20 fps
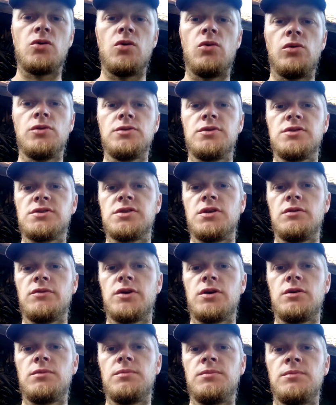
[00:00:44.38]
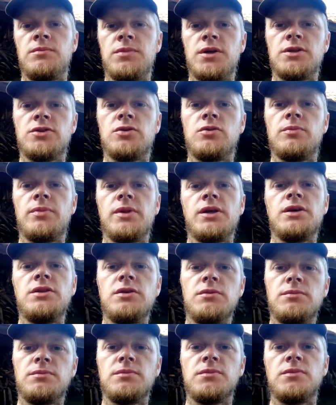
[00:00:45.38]
gold, silver, platinum,
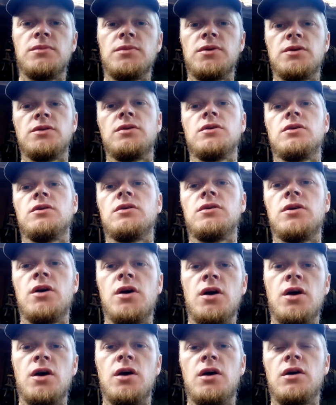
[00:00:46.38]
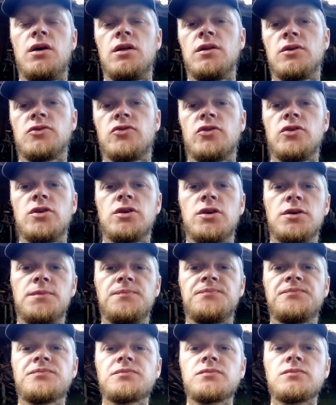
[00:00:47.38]
palladium in the electronic
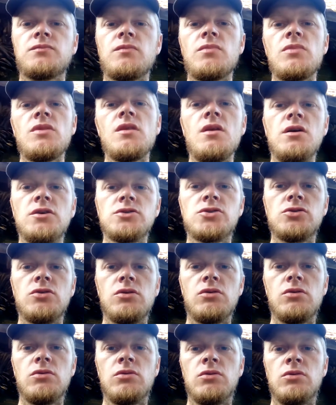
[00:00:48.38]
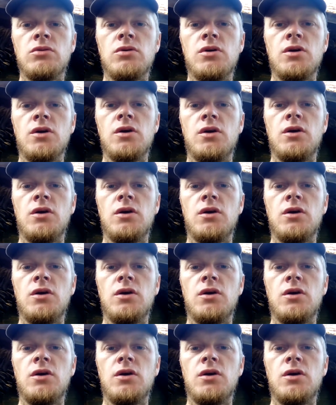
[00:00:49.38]
so